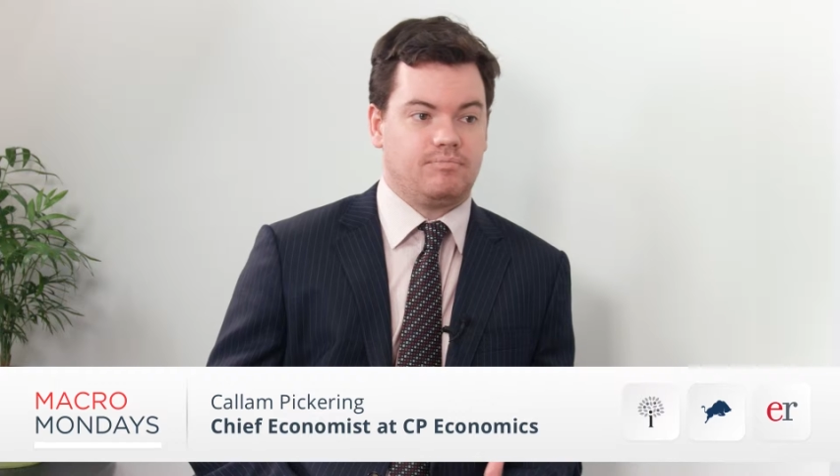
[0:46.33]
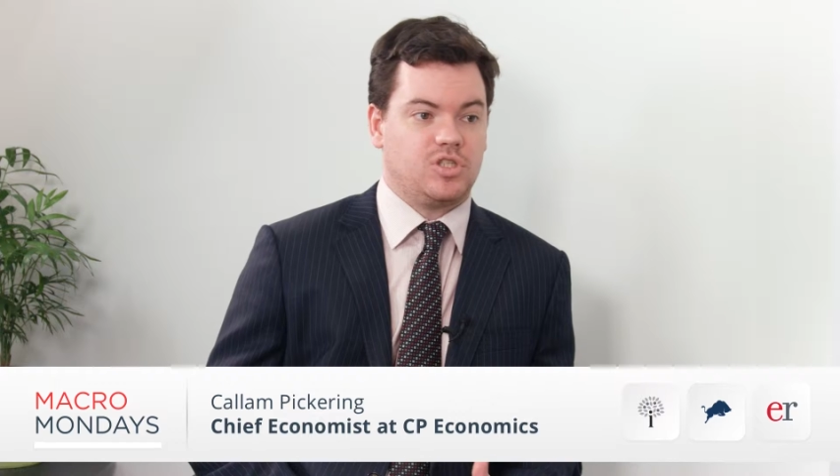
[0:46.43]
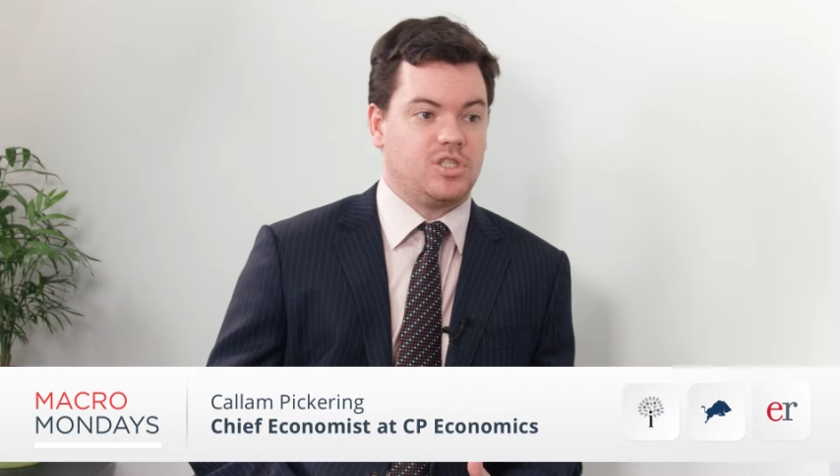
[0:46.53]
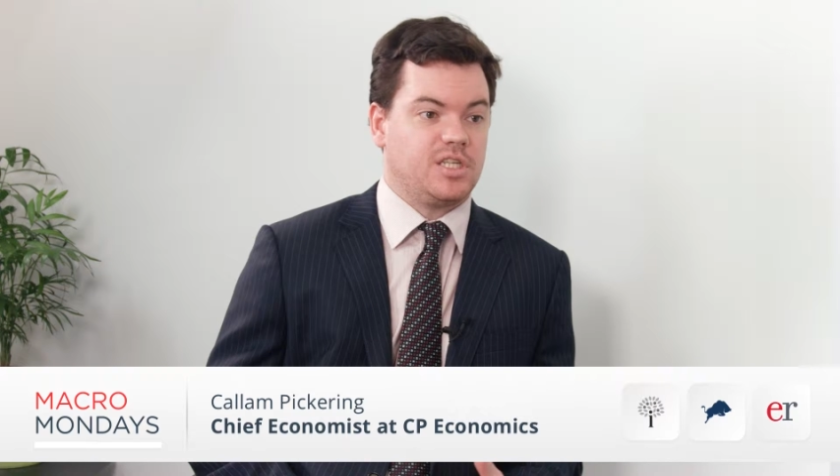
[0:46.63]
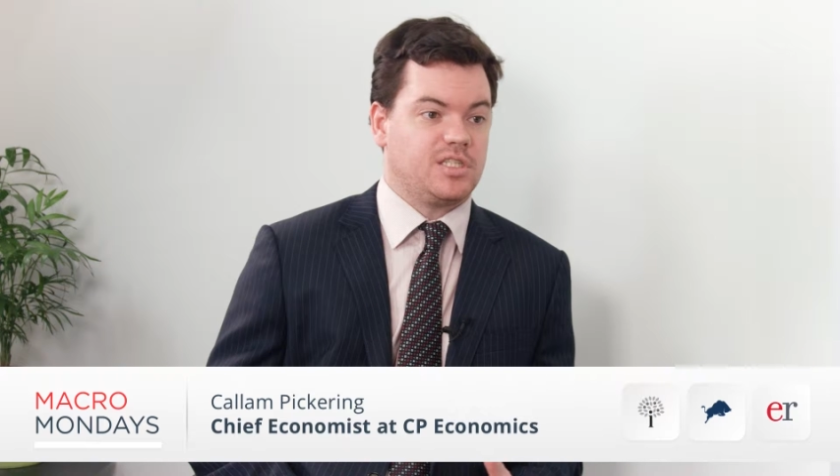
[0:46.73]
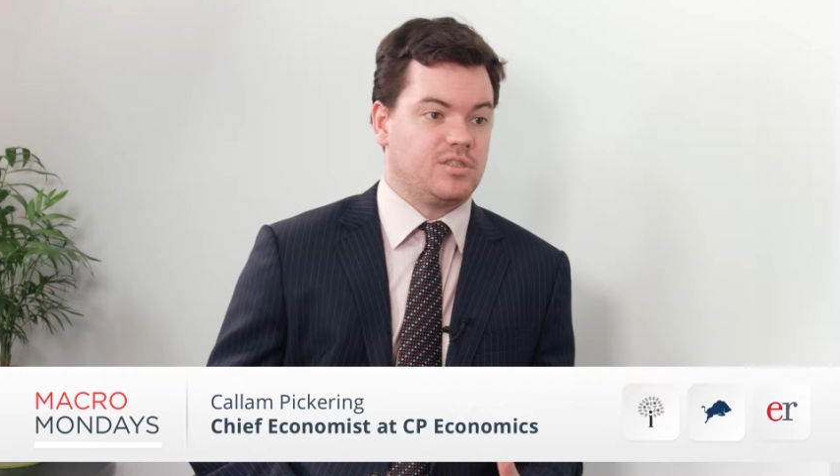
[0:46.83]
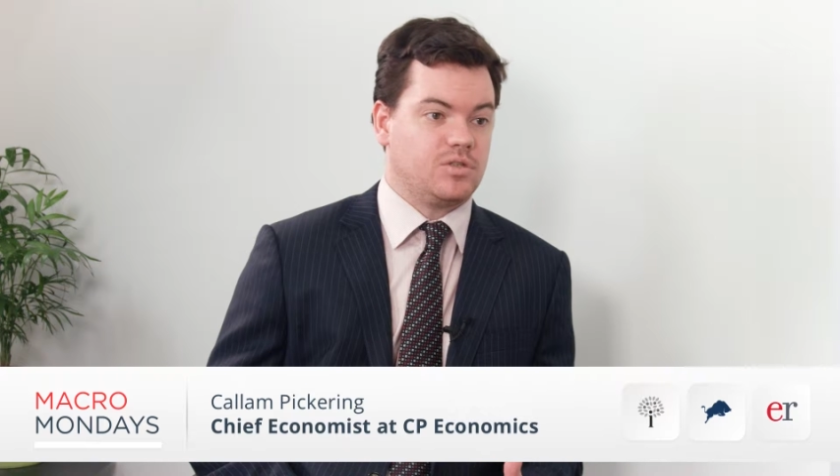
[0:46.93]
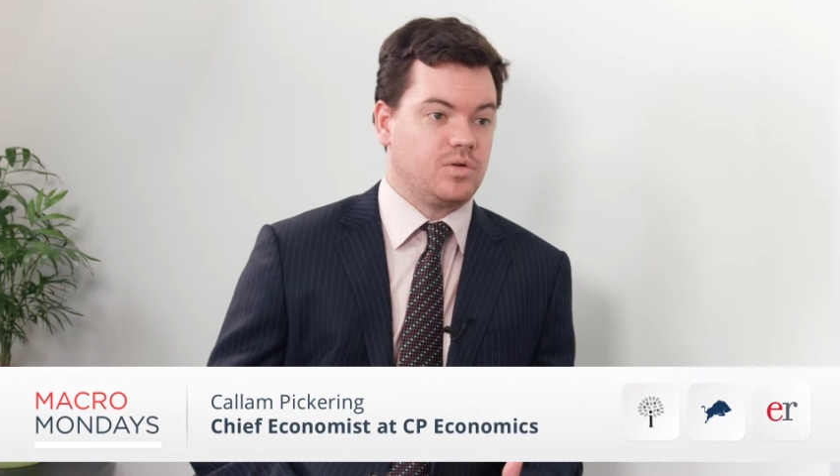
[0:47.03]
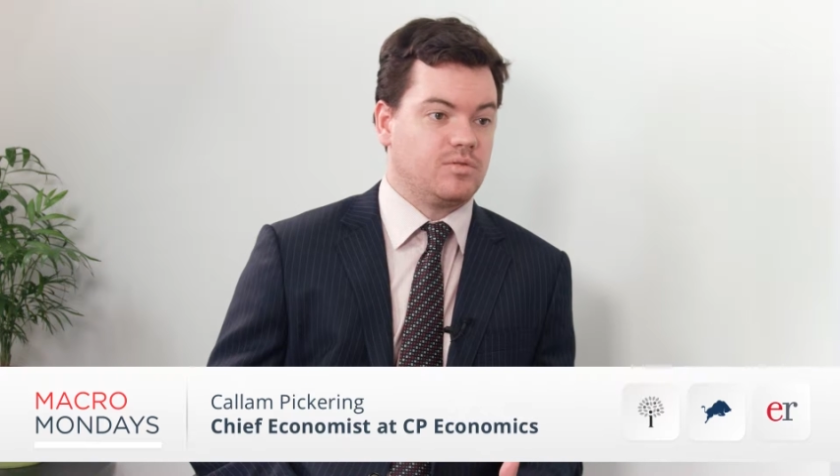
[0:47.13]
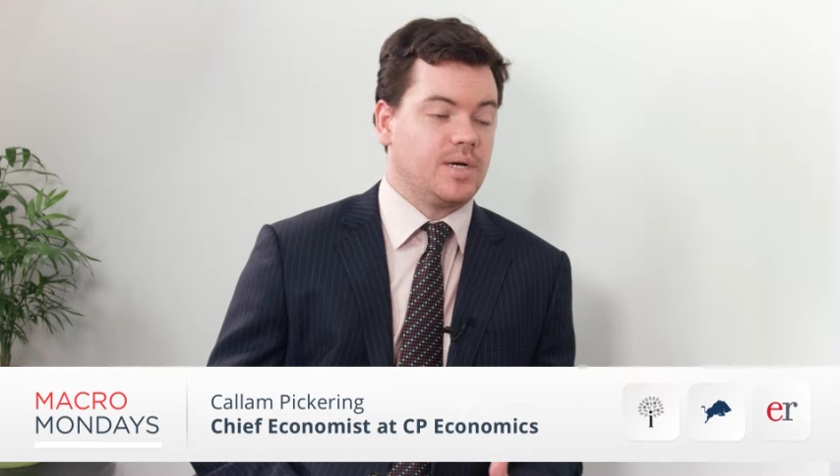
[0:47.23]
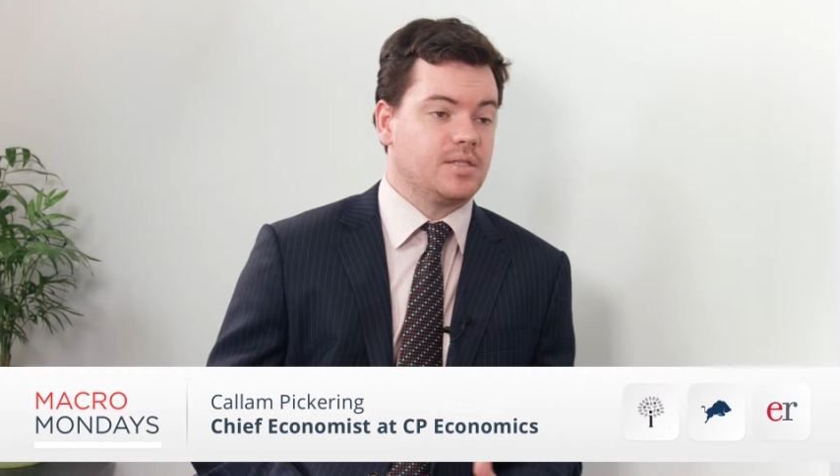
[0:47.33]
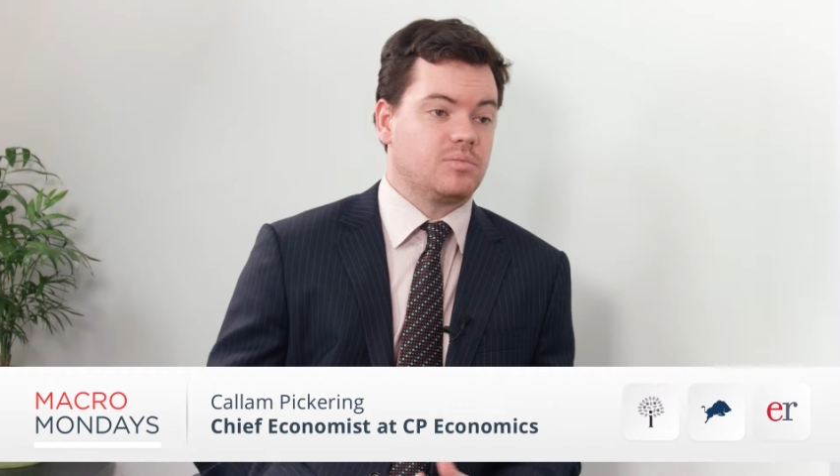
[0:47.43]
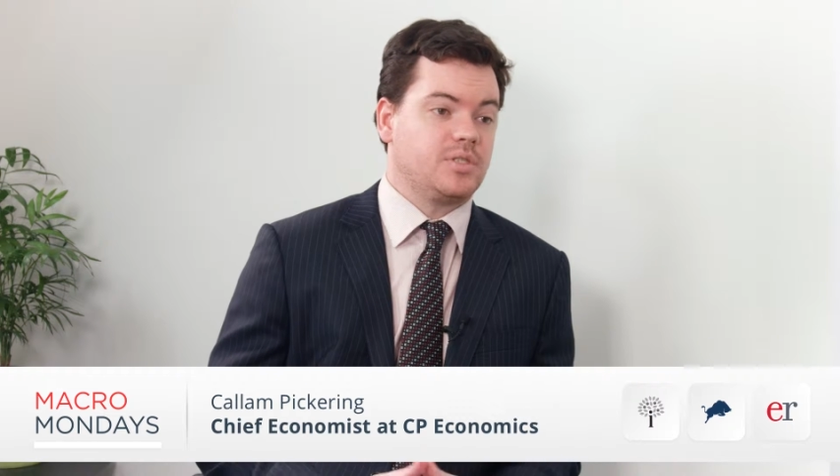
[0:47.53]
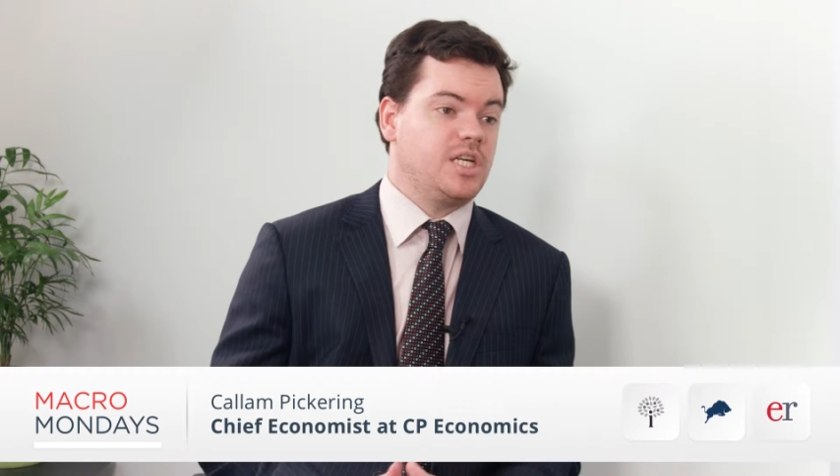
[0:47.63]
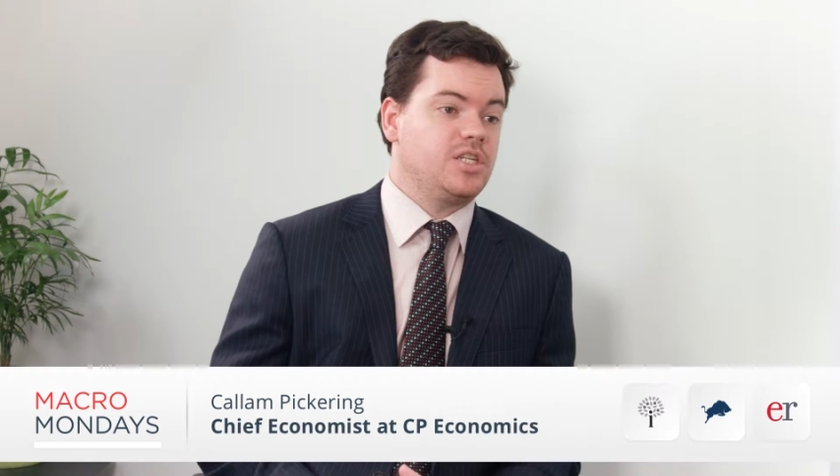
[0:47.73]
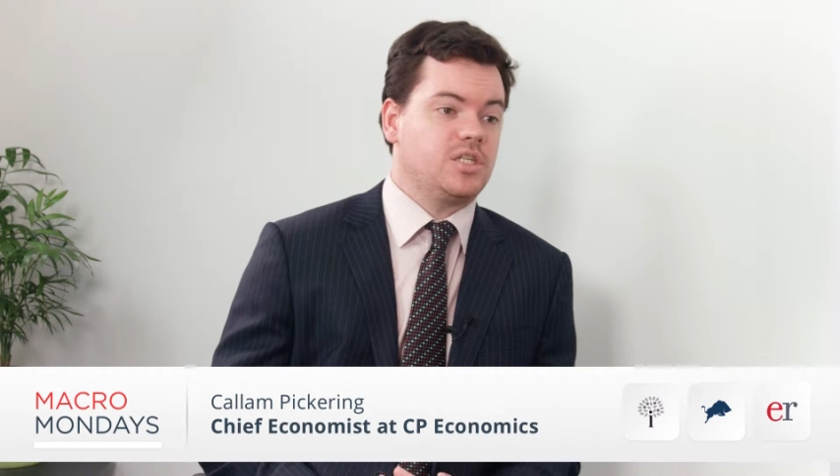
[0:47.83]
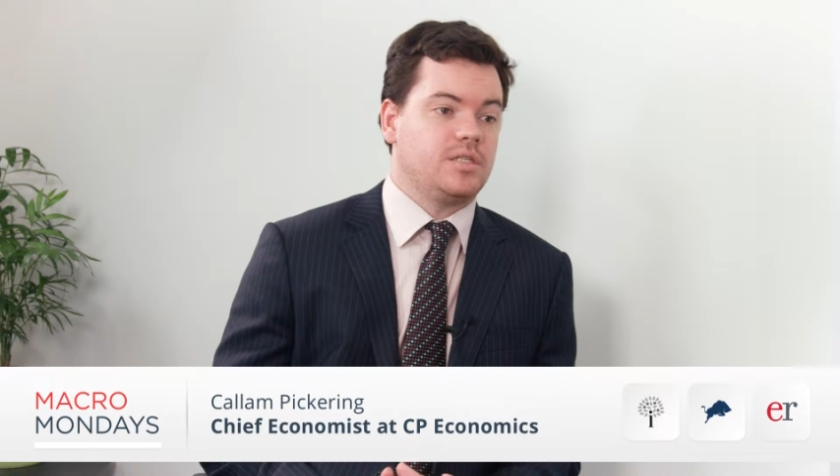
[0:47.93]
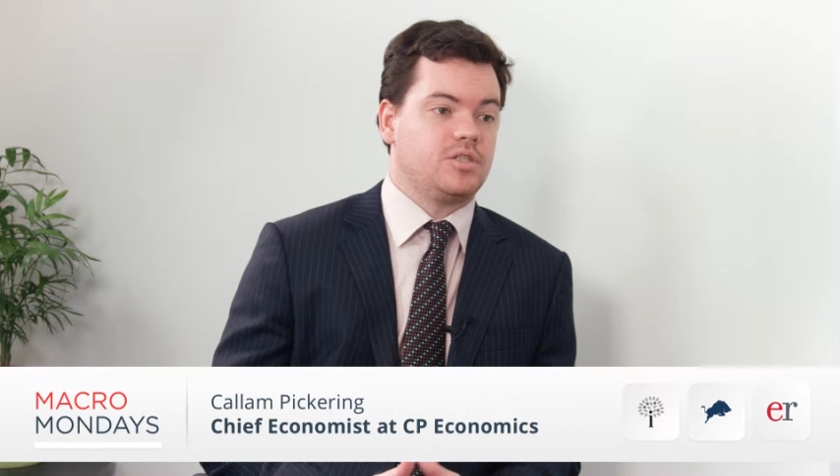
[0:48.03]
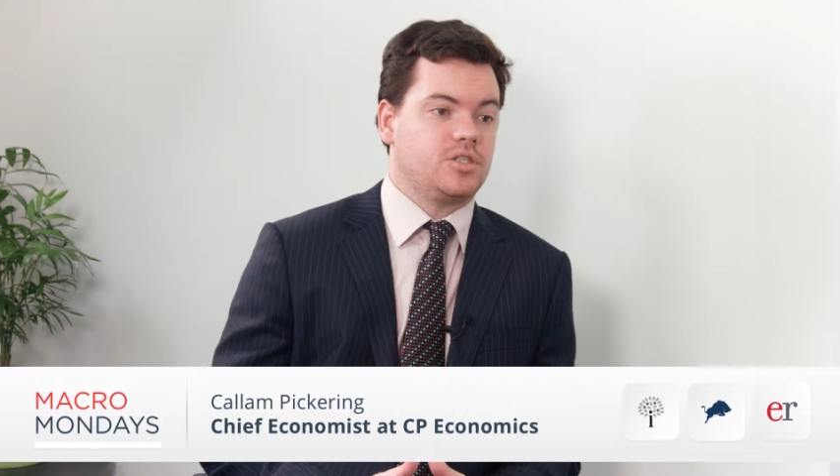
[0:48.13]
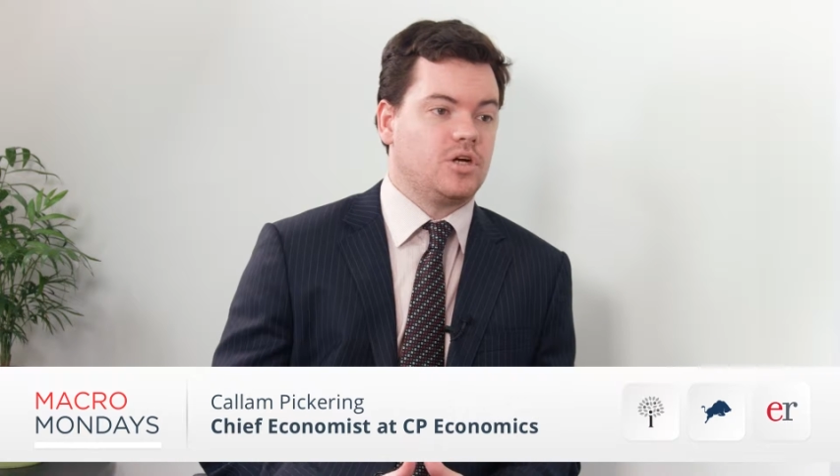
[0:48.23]
6 to 12 months, or
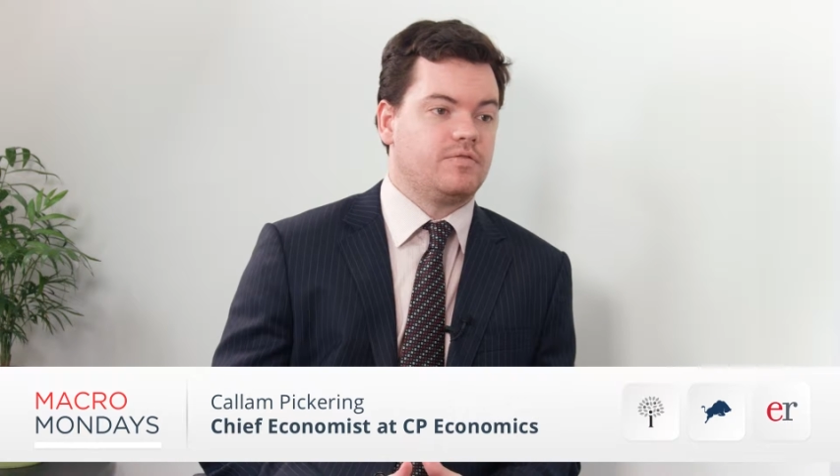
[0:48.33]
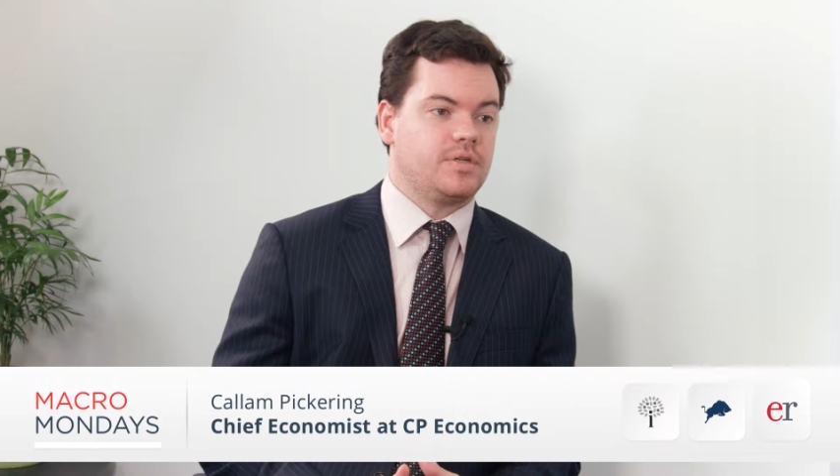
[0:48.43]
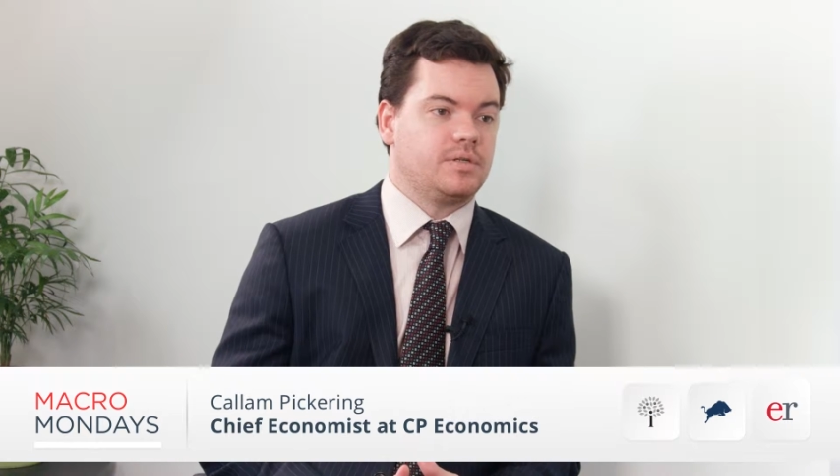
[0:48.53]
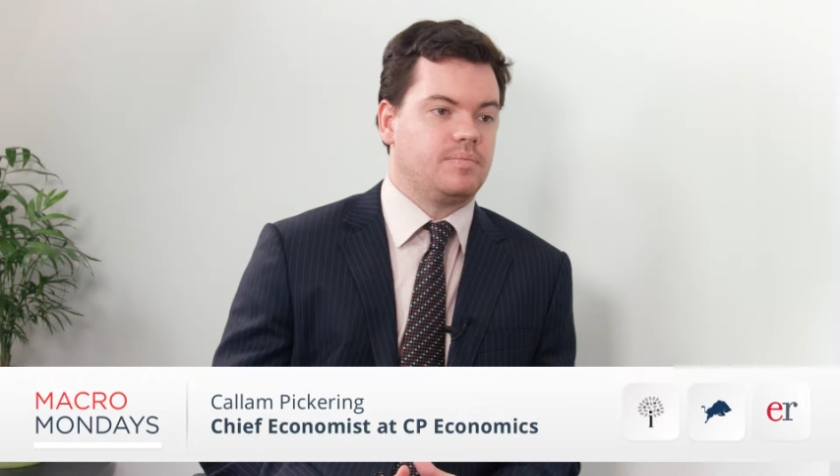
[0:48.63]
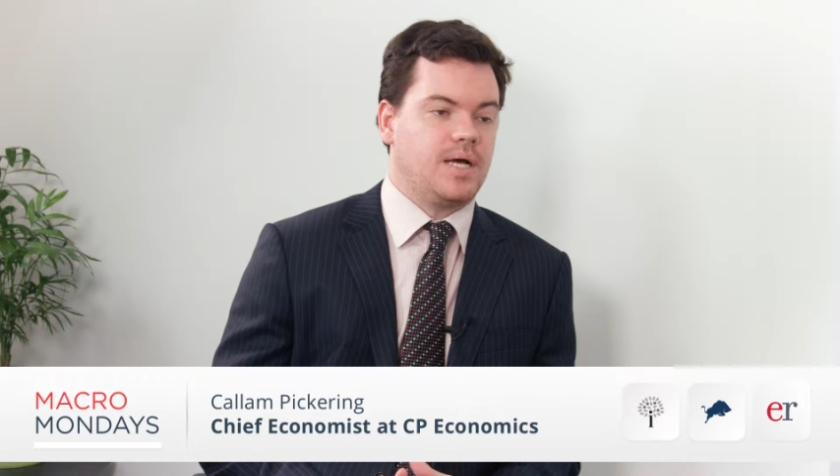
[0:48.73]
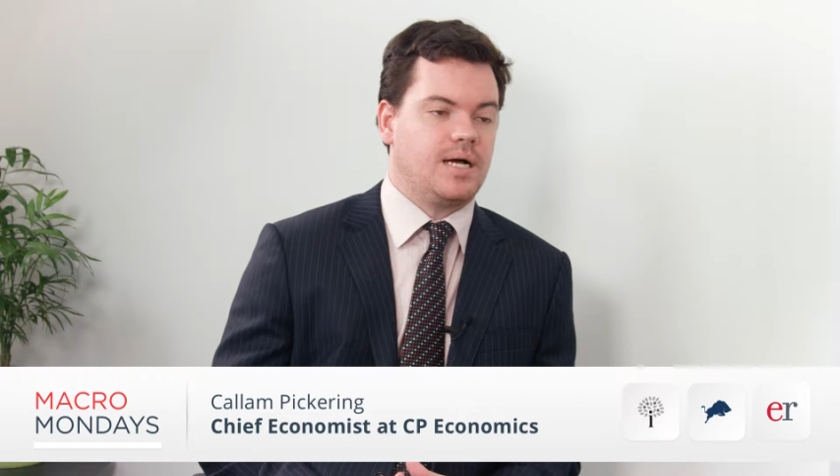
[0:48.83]
potentially just over